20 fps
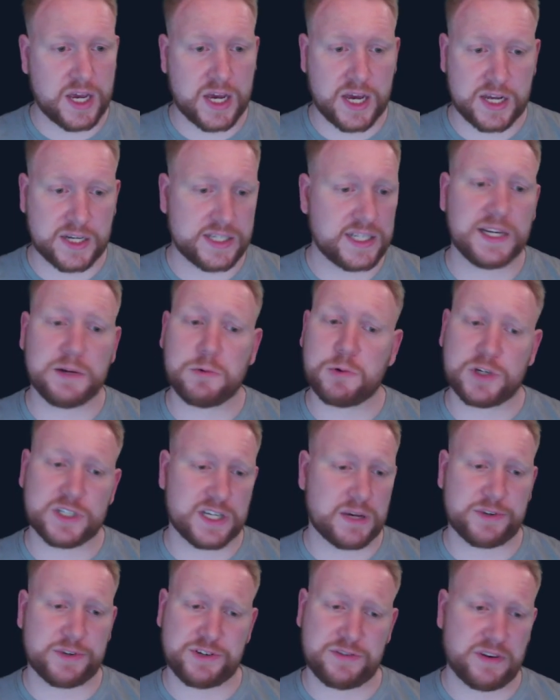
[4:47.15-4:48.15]
Dealing 1
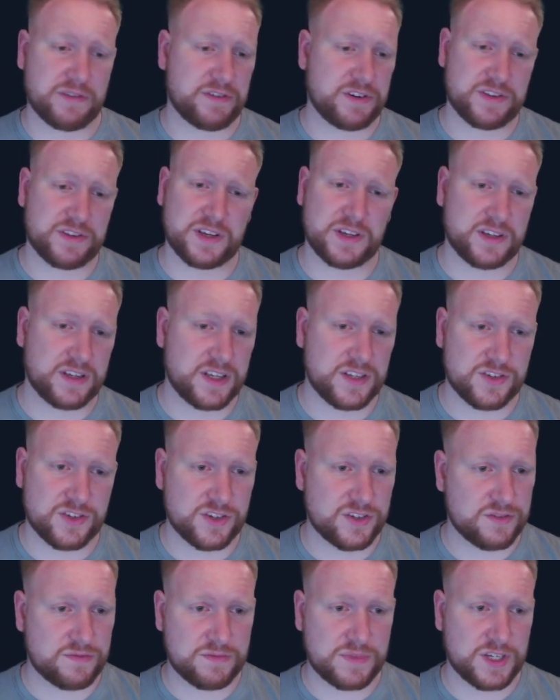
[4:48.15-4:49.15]
damage to everything is
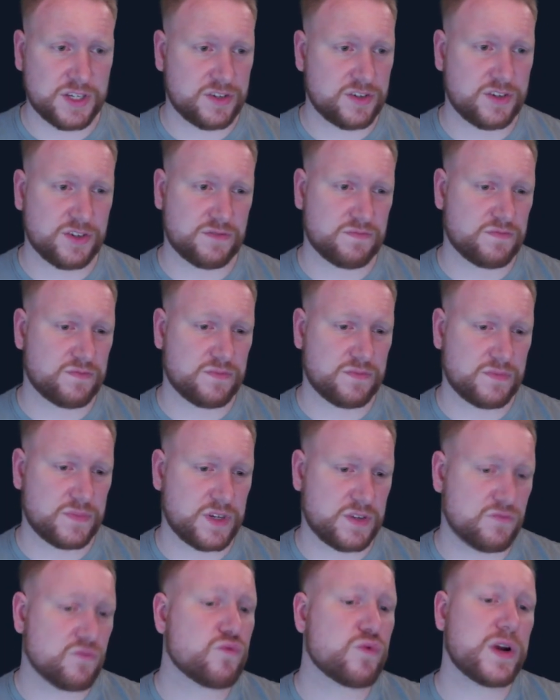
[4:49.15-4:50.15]
just
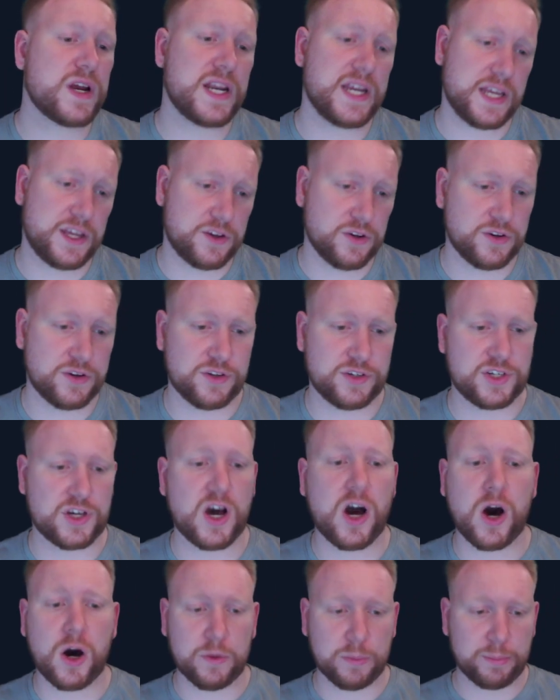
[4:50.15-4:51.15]
really good
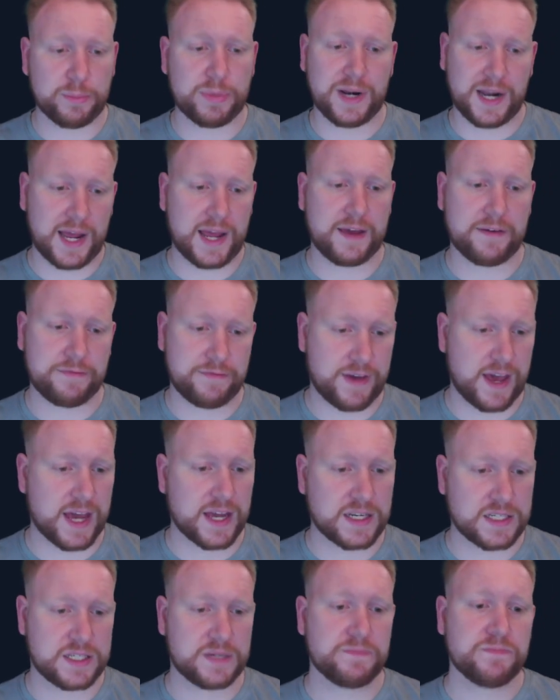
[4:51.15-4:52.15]
on-play
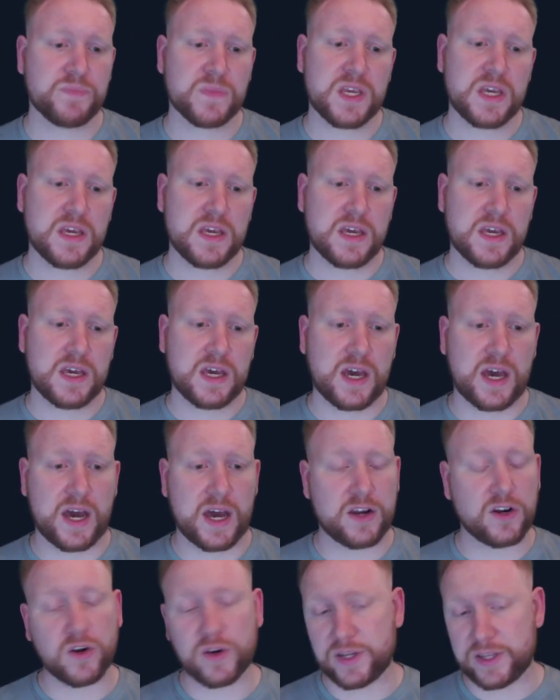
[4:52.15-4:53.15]
effect.
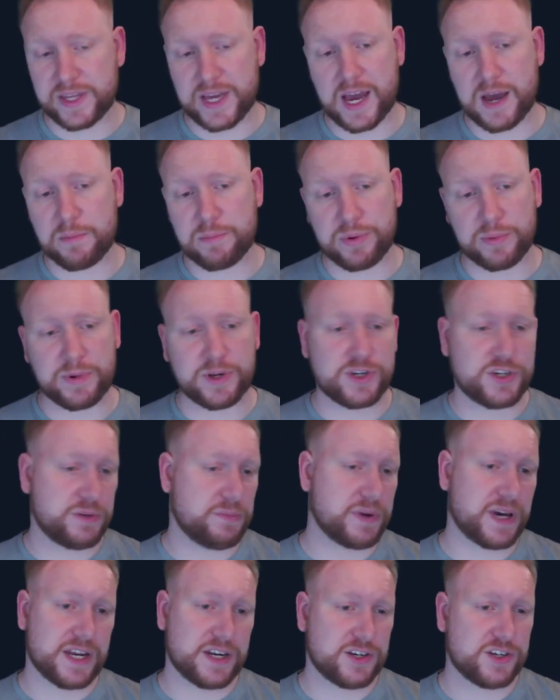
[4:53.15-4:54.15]
Not only that, but when she
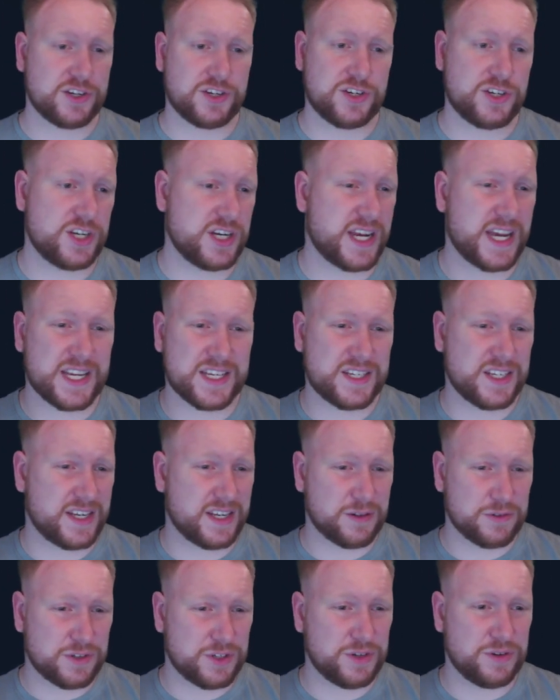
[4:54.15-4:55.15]
banishes, she gets to
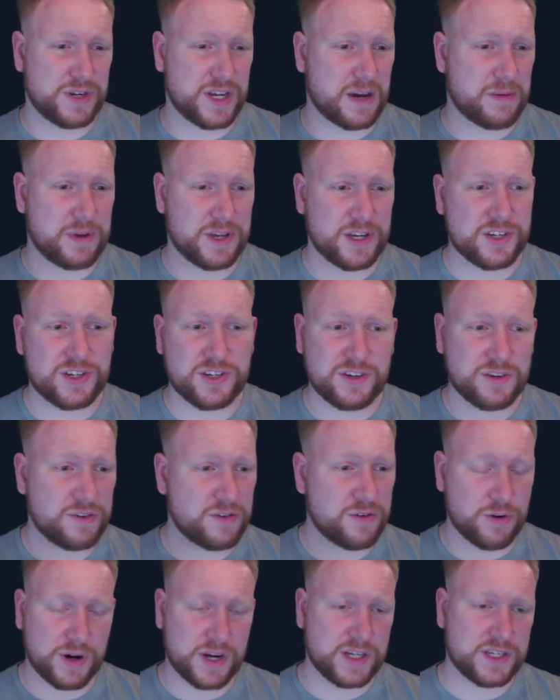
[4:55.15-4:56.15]
deal 2 damage.
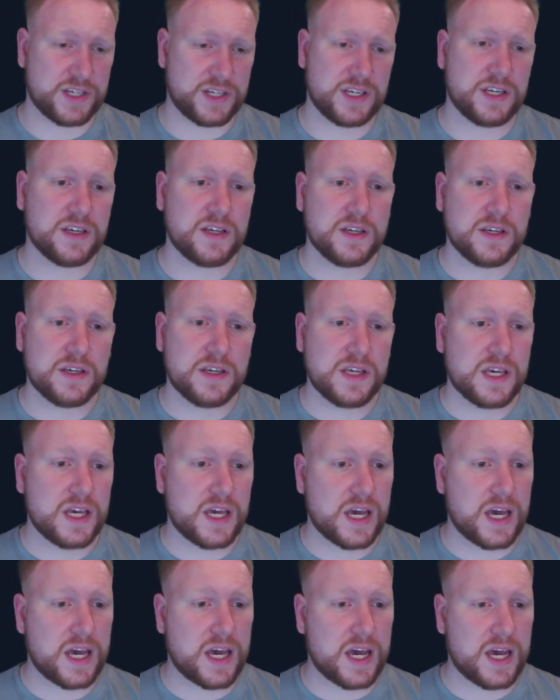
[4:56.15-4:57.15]
Crazy.
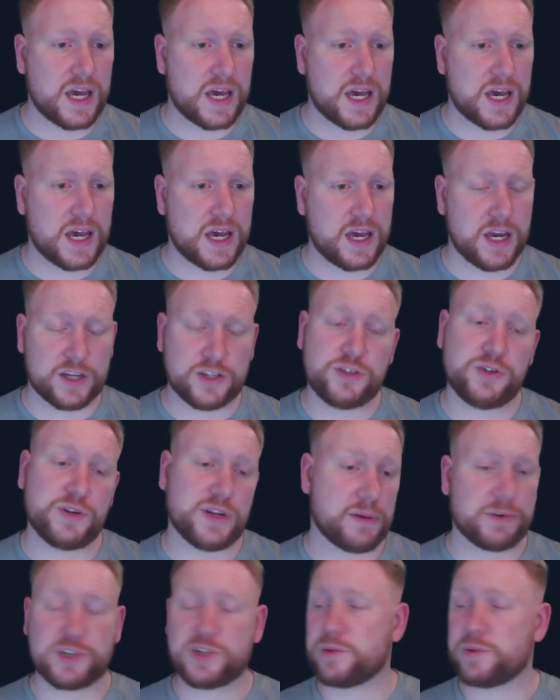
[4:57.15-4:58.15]
2
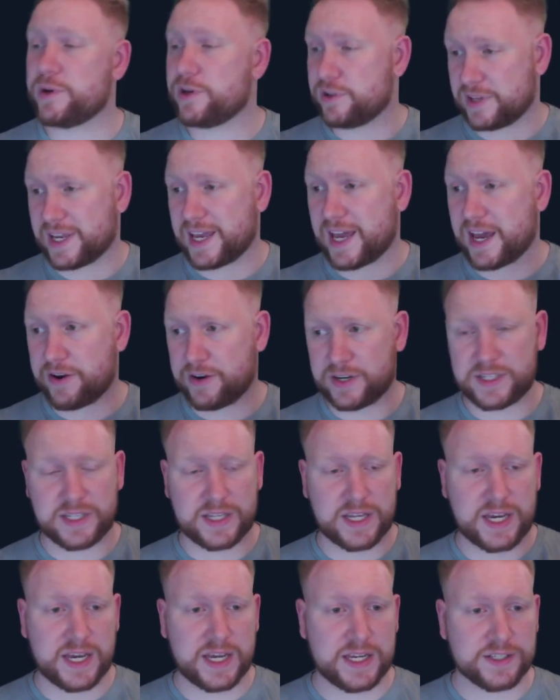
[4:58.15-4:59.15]
damage to another character,
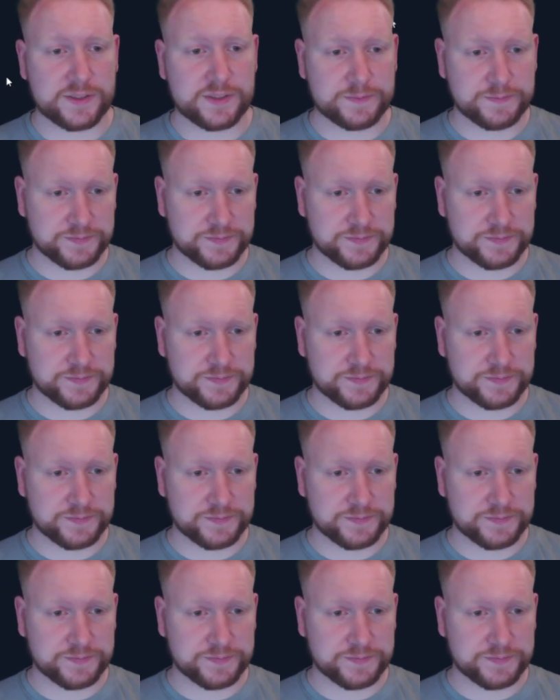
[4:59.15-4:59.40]
that is.